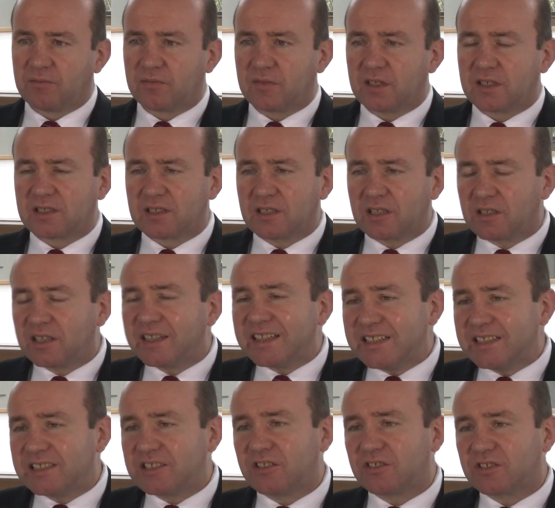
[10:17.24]
It's a little
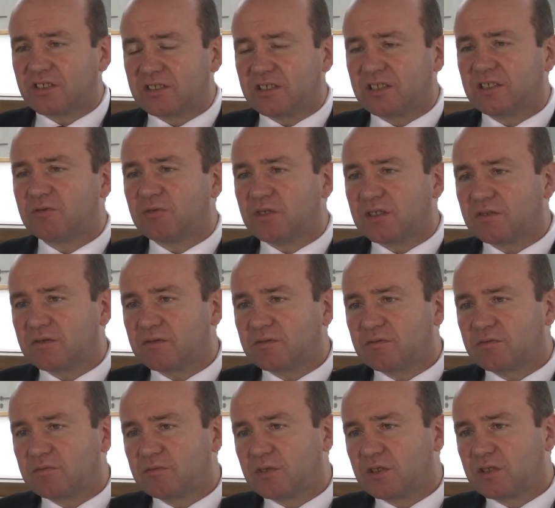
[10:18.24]
easier to deal with
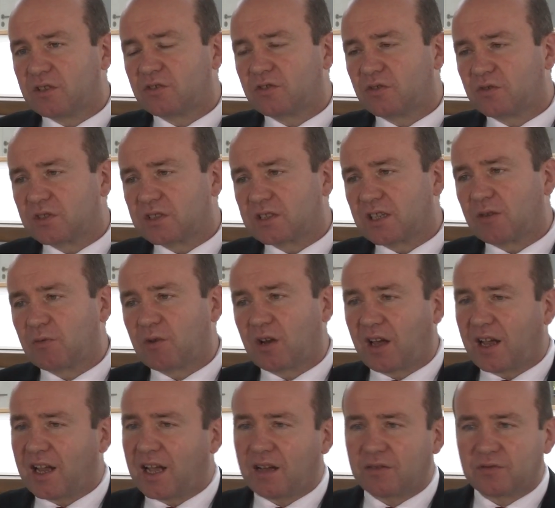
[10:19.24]
because you can say,
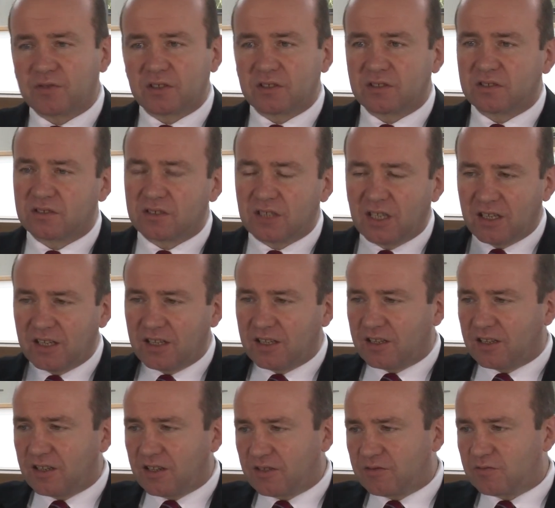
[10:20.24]
well, I have
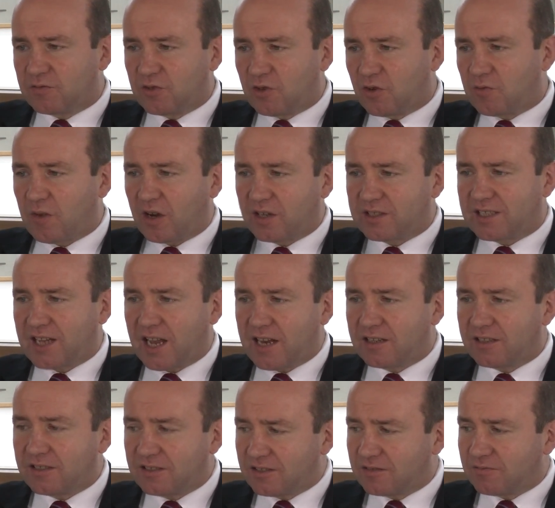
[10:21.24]
my
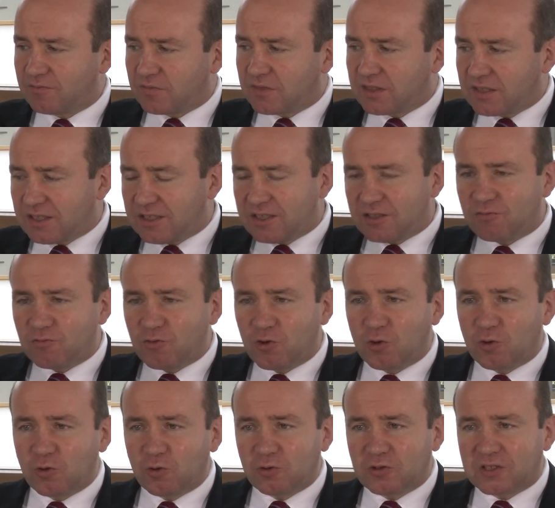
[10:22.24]
10
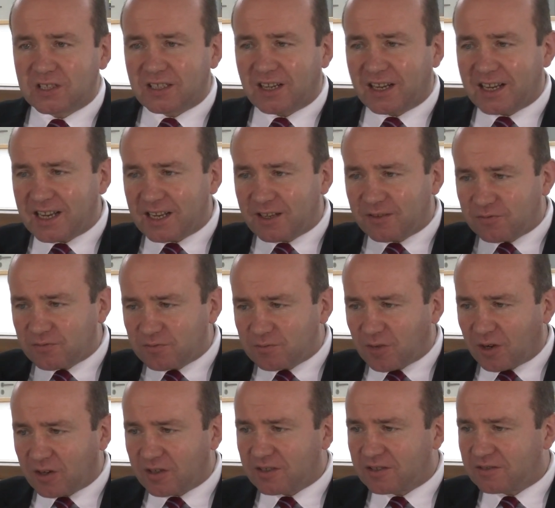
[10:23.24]
rules and I have
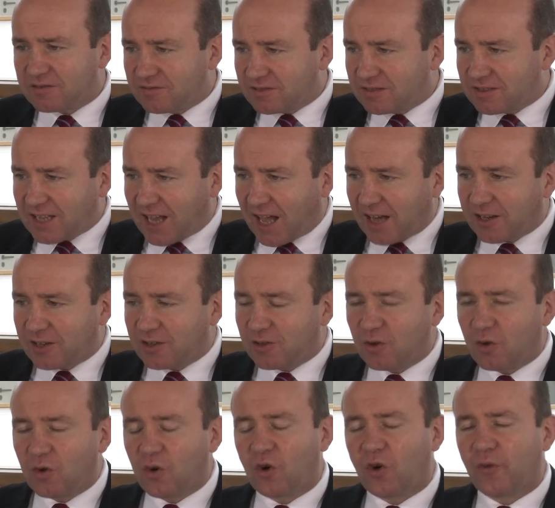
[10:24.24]
my
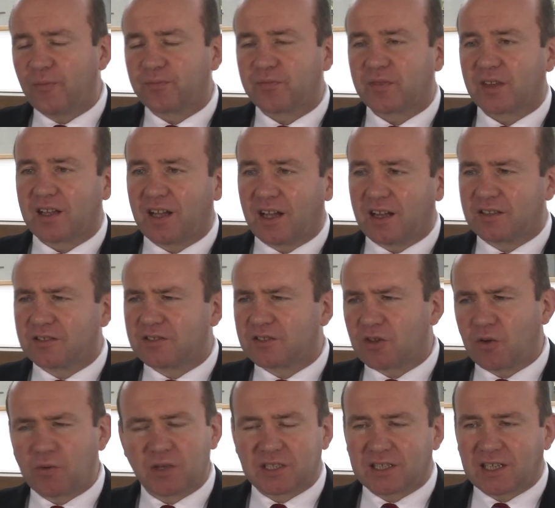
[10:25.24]
canon law, and
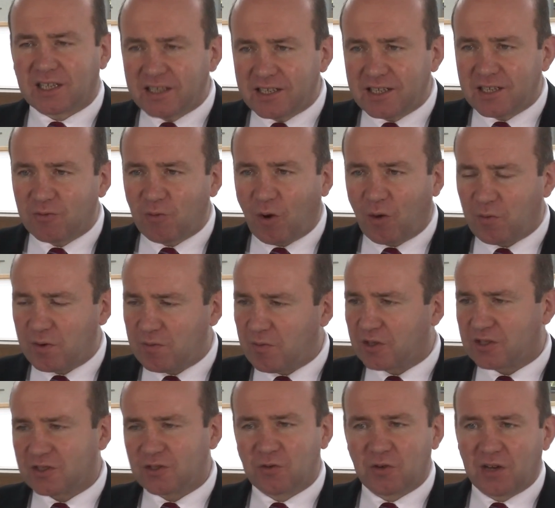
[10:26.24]
so it's clear what we
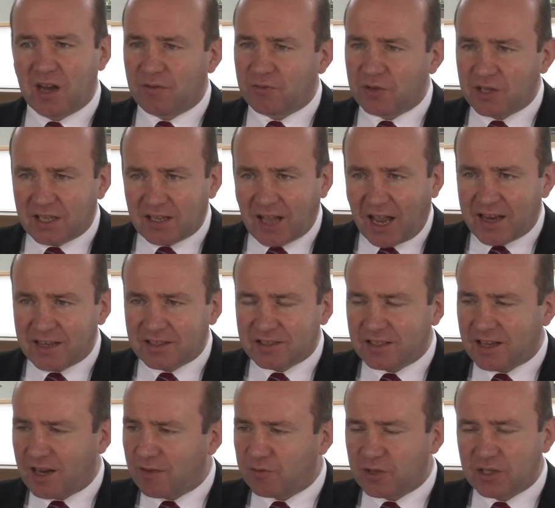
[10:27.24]
must do in every
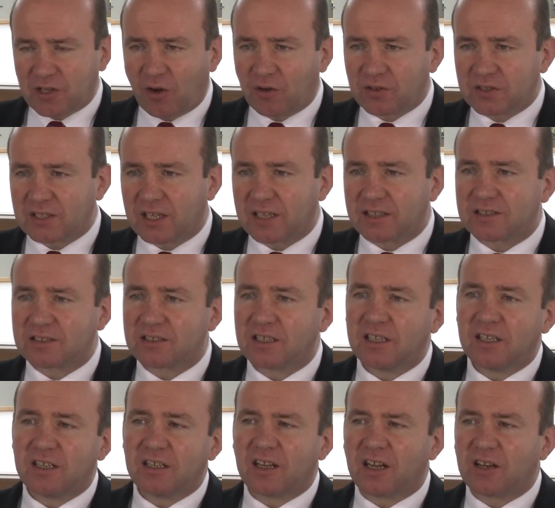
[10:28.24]
case, in every context.
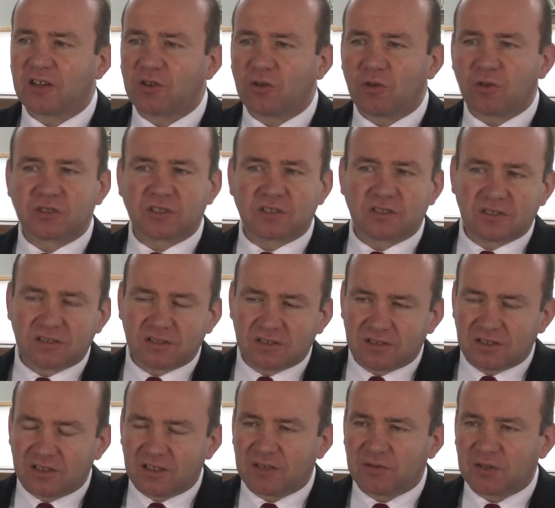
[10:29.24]
And of course,
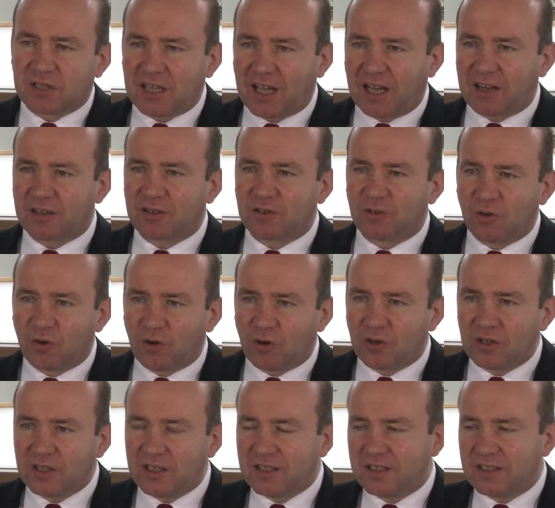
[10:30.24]
even canon law